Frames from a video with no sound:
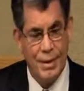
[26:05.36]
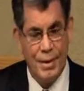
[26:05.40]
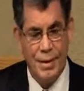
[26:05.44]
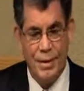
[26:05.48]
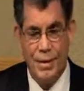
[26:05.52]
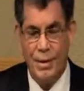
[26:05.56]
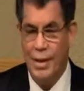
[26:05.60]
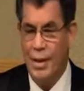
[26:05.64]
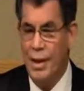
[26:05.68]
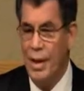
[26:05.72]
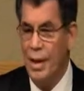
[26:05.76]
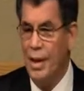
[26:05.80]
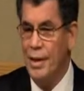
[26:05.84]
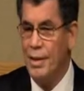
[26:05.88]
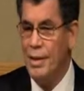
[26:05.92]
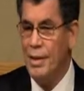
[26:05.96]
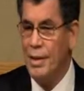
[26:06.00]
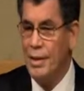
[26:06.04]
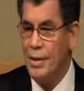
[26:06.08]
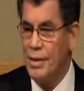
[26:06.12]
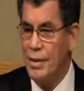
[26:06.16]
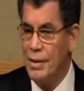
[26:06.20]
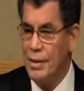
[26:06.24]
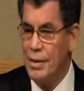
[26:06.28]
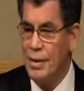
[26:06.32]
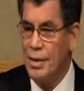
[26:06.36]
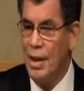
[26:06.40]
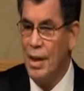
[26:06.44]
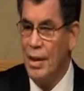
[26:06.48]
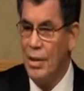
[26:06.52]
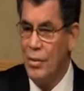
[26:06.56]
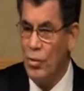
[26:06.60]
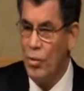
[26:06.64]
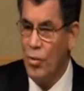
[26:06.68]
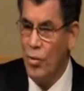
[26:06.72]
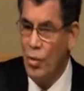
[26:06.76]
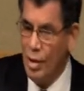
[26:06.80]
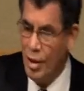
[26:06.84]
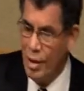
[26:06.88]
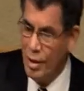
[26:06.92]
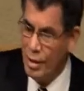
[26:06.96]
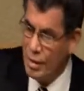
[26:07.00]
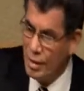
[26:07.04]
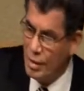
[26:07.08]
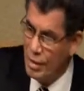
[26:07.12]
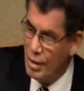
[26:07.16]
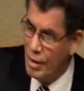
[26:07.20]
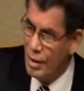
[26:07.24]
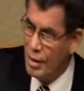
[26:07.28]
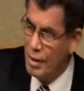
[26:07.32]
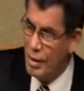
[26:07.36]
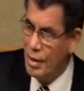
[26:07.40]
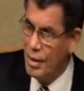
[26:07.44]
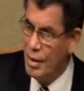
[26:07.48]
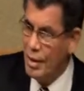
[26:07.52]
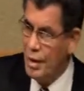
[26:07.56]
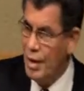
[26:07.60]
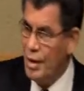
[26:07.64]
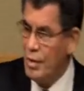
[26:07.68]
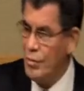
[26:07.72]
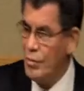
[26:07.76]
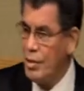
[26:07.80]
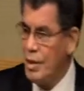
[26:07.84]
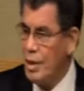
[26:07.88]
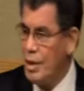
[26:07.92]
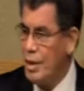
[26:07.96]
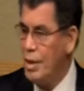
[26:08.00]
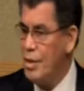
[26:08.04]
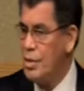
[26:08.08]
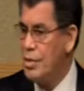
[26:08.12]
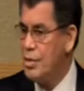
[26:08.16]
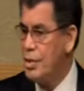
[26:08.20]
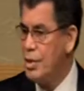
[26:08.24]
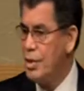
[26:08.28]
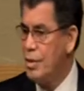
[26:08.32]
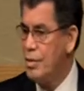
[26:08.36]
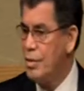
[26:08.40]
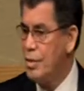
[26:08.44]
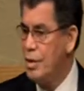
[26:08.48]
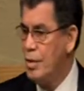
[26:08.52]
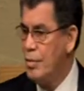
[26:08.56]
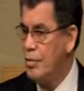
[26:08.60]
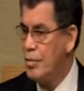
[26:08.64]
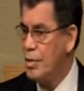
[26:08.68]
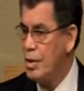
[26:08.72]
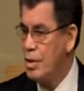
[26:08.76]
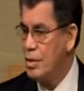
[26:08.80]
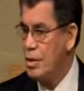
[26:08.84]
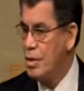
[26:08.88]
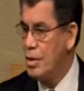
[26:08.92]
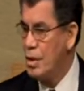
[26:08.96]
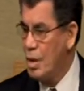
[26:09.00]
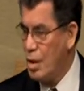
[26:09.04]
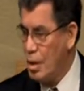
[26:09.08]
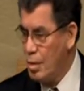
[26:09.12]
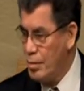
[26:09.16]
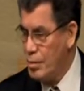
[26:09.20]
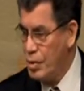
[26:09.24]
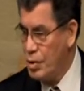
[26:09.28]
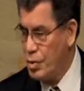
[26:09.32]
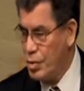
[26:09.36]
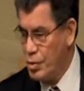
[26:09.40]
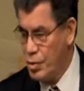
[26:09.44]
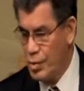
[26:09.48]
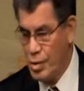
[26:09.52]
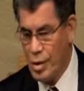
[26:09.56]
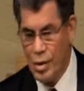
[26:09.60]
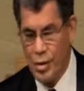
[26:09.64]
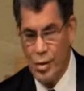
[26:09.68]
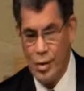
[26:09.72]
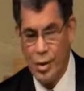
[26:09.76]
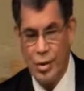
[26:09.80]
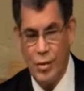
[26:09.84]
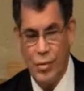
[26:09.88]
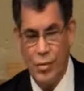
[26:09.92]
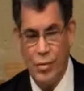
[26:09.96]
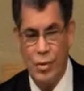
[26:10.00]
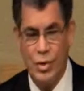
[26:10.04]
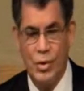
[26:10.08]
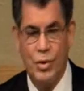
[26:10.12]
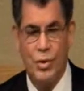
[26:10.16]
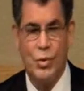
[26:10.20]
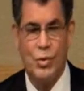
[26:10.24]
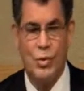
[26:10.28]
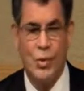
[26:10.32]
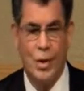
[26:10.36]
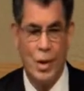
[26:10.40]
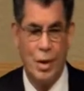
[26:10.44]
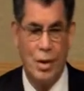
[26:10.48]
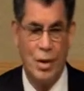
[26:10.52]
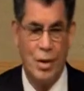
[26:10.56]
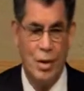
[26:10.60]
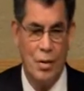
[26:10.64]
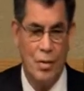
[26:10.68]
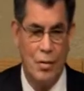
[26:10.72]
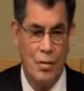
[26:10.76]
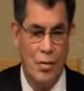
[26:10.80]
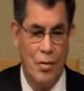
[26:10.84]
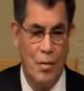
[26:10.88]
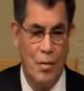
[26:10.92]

God does not want a relationship that's arbitrary, restrictive,